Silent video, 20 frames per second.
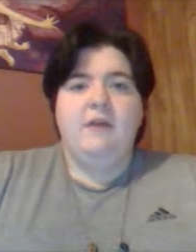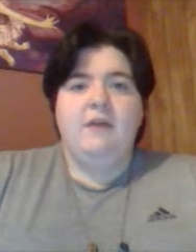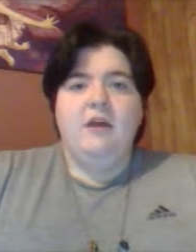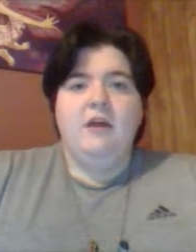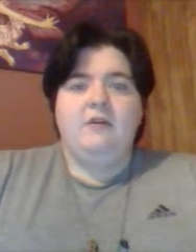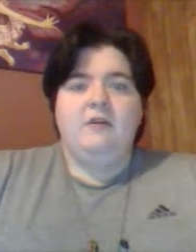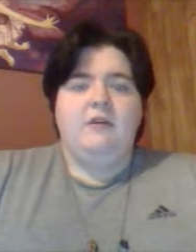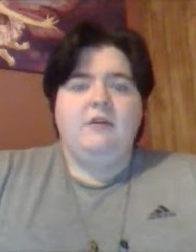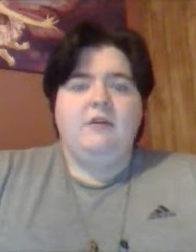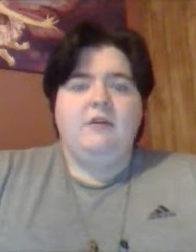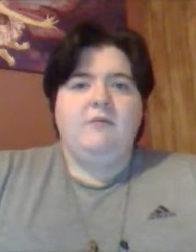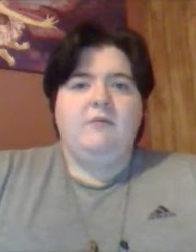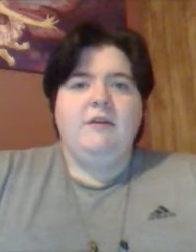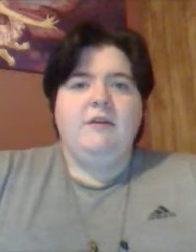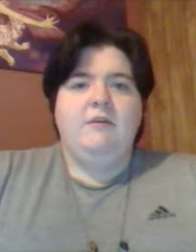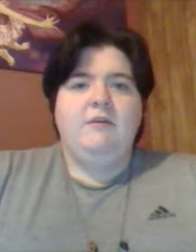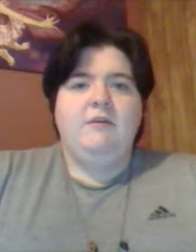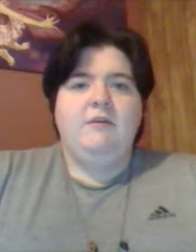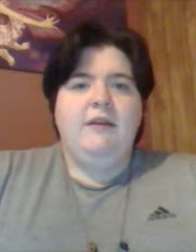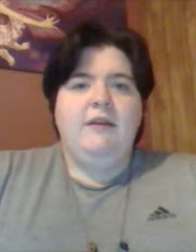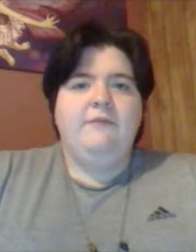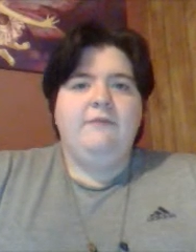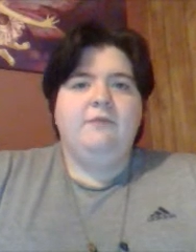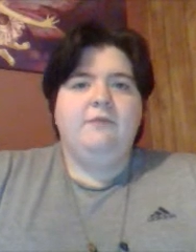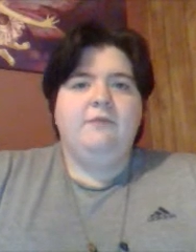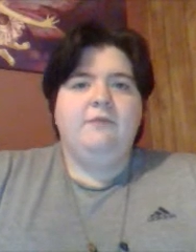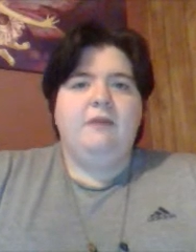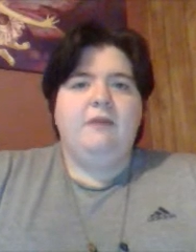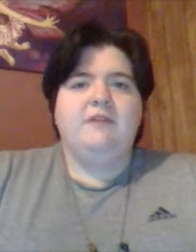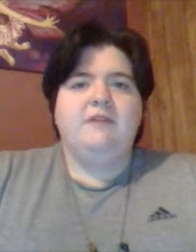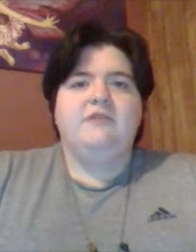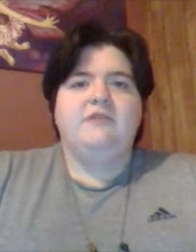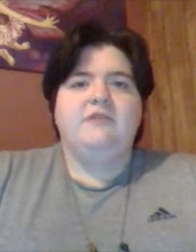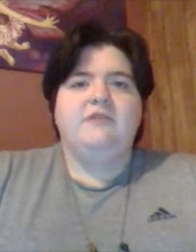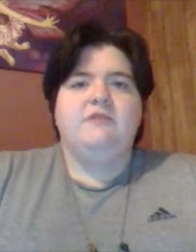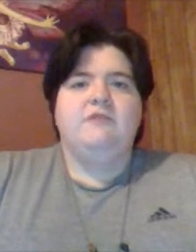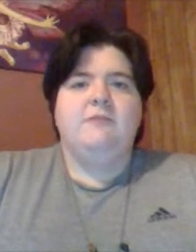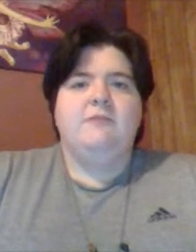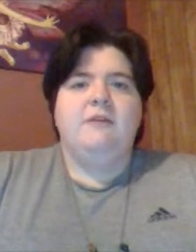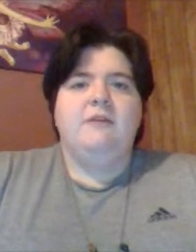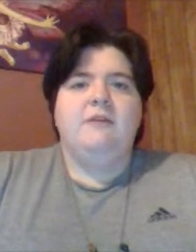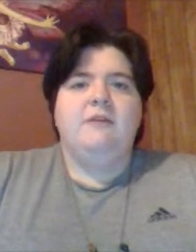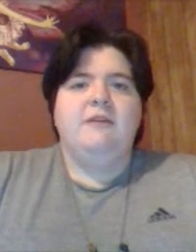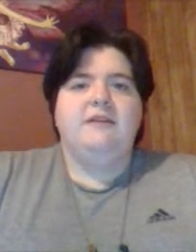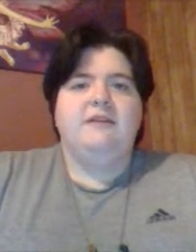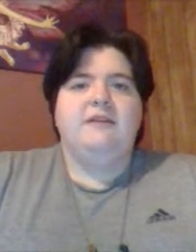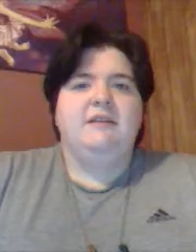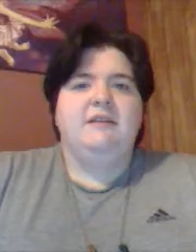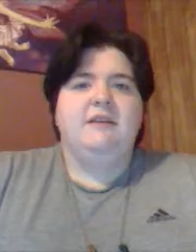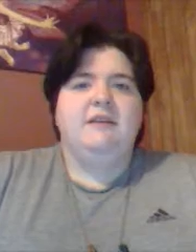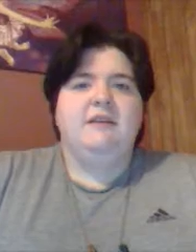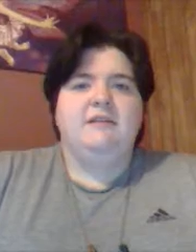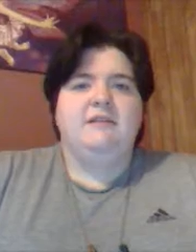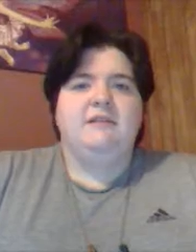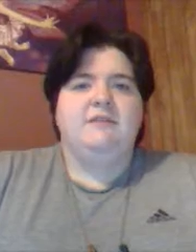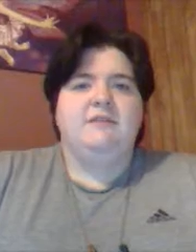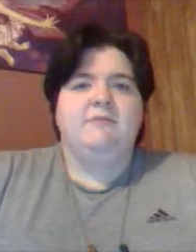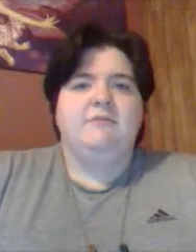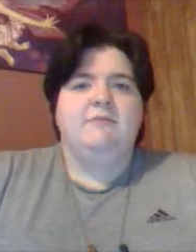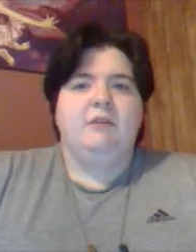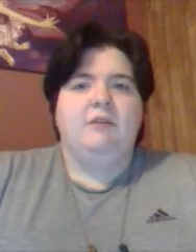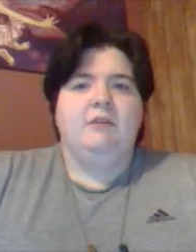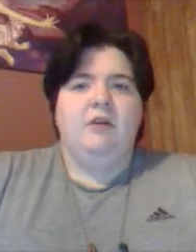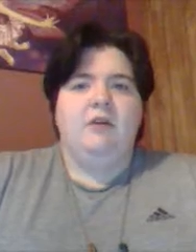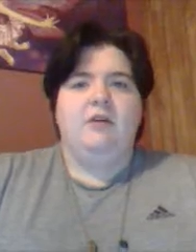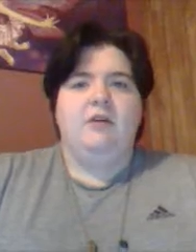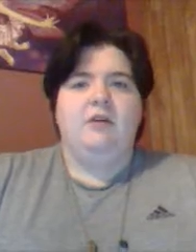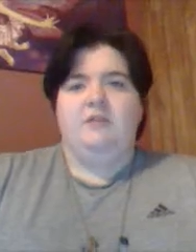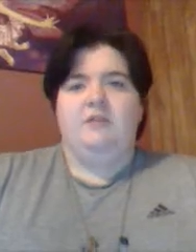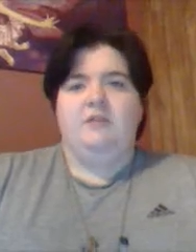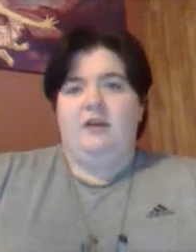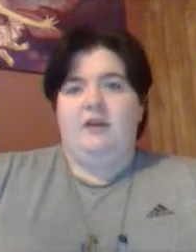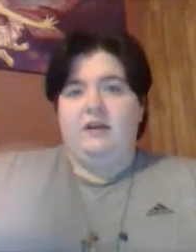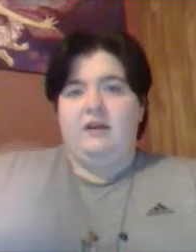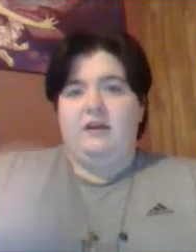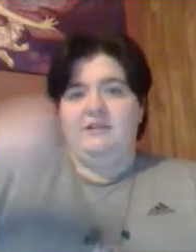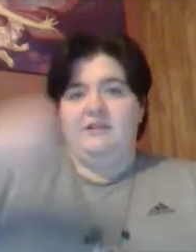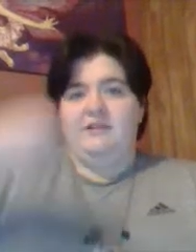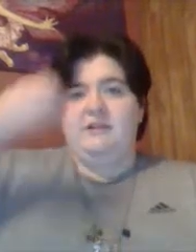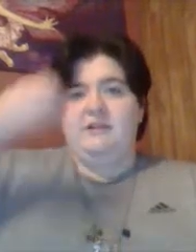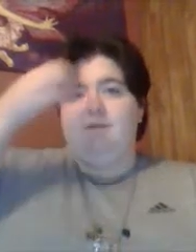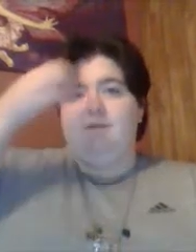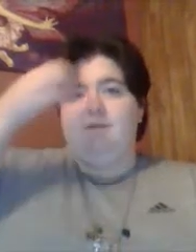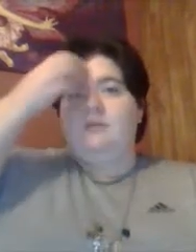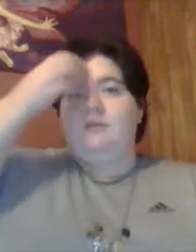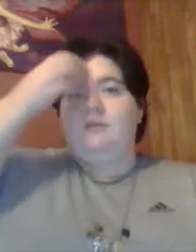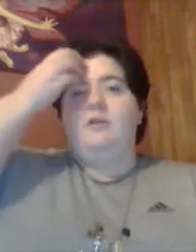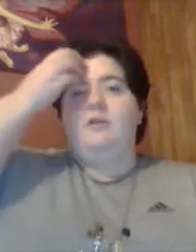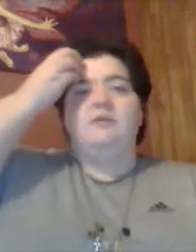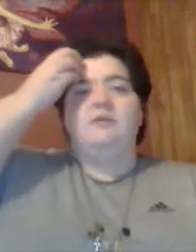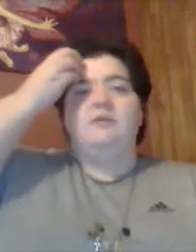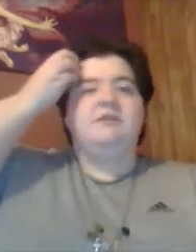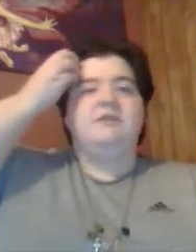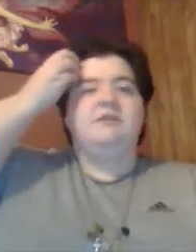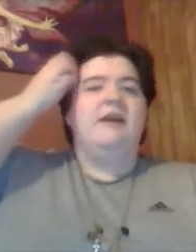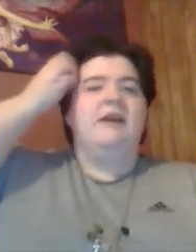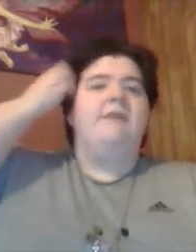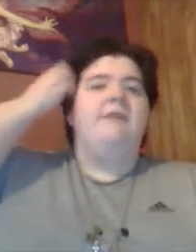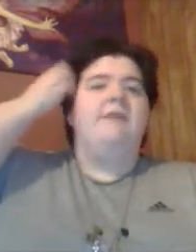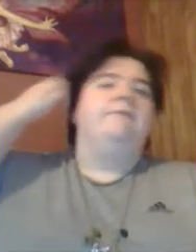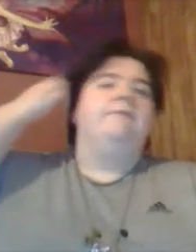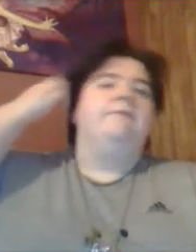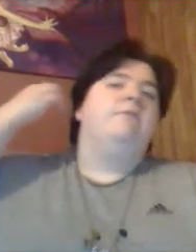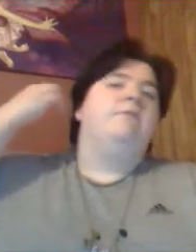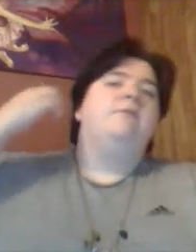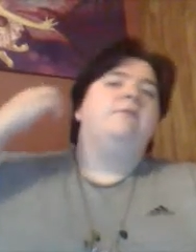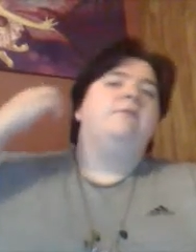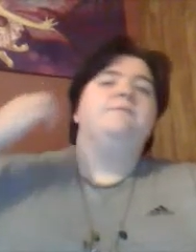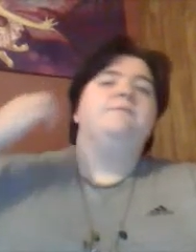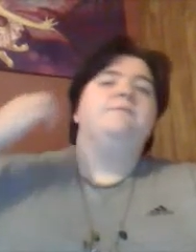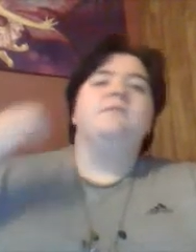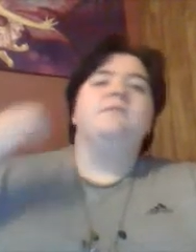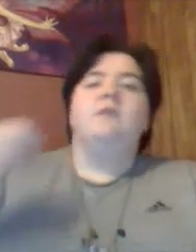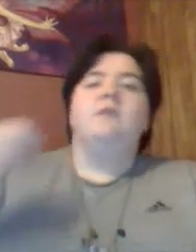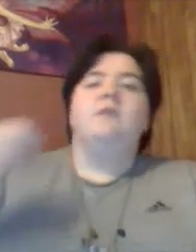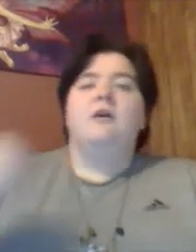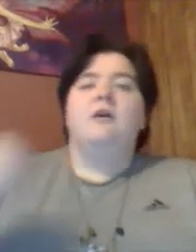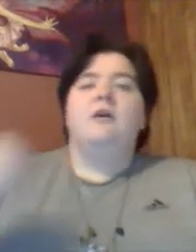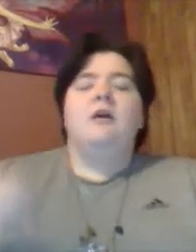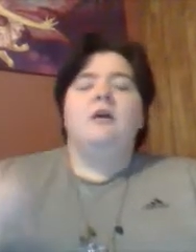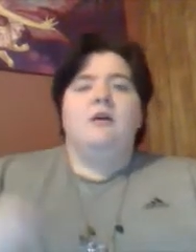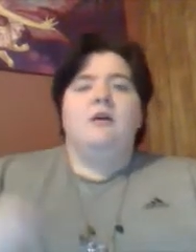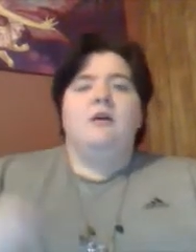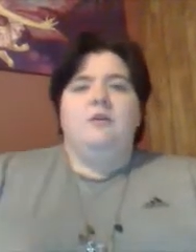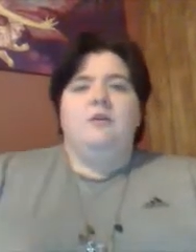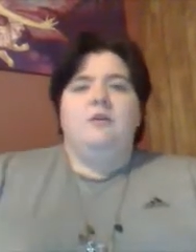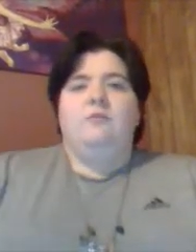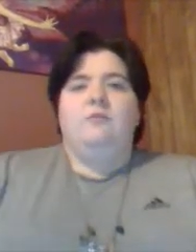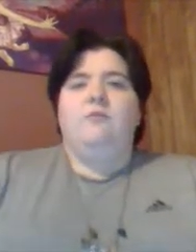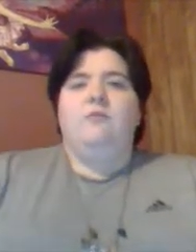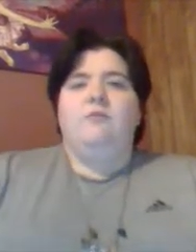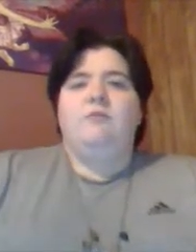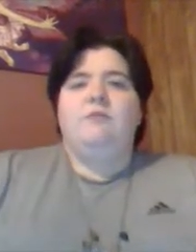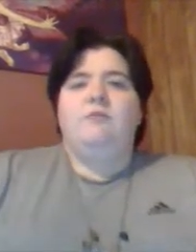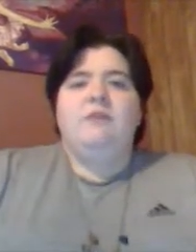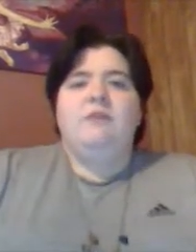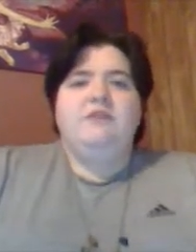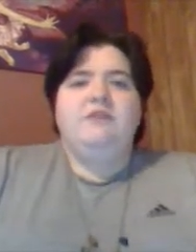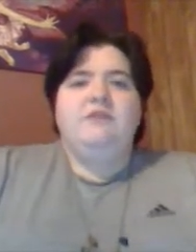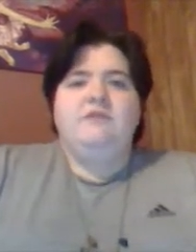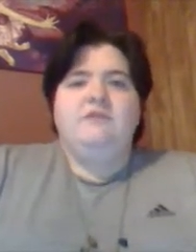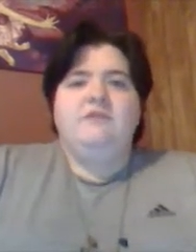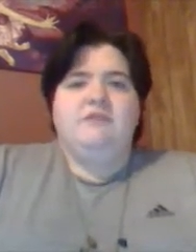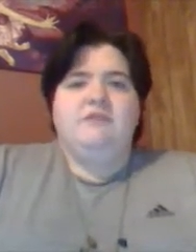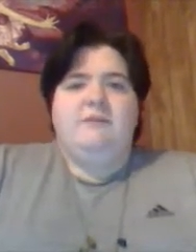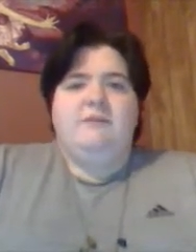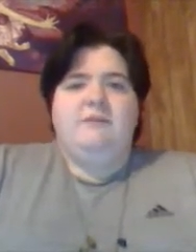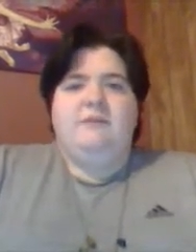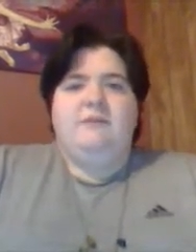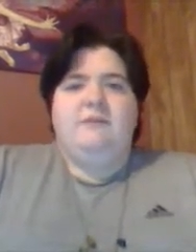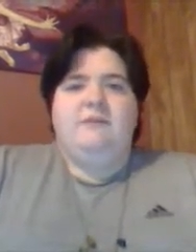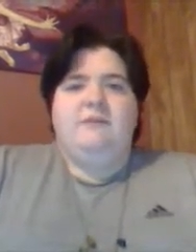No, we don't have the right to do it because it doesn't belong to us. It belongs to everyone. When we do something